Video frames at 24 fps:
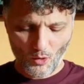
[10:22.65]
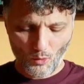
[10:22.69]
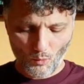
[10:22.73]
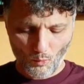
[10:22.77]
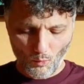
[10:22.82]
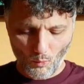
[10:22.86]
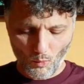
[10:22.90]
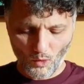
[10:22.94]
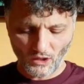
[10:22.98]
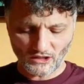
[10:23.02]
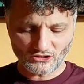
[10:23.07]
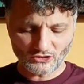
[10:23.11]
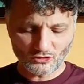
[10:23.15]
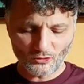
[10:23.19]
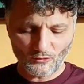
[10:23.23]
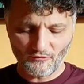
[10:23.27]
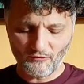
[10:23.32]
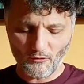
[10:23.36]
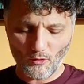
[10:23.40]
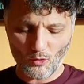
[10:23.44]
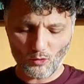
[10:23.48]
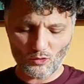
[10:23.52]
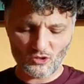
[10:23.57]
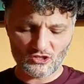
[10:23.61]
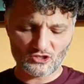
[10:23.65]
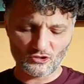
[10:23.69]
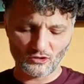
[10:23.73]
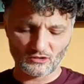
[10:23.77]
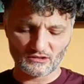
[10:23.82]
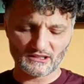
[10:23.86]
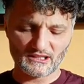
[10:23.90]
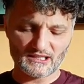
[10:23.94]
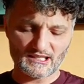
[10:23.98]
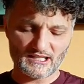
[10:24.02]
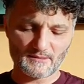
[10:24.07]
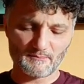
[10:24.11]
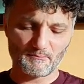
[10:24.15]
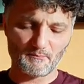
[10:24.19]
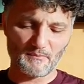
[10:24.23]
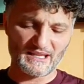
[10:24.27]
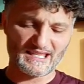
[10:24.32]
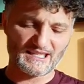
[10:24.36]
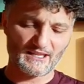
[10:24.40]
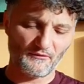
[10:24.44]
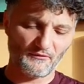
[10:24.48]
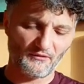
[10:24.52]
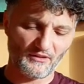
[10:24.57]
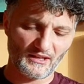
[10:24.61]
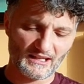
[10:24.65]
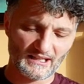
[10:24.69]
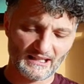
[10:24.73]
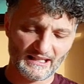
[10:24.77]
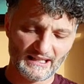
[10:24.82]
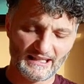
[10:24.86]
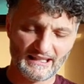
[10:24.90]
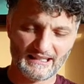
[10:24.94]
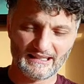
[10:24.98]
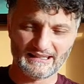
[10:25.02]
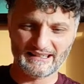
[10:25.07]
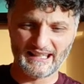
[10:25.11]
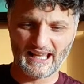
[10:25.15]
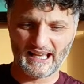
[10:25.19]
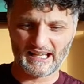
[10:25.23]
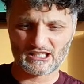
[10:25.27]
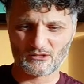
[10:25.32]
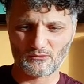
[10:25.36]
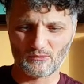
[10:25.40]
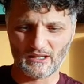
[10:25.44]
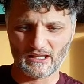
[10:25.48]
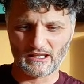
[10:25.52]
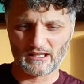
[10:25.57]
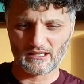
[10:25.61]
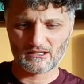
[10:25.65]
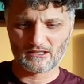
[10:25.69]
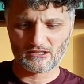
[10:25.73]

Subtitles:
What to focus on specifically next week?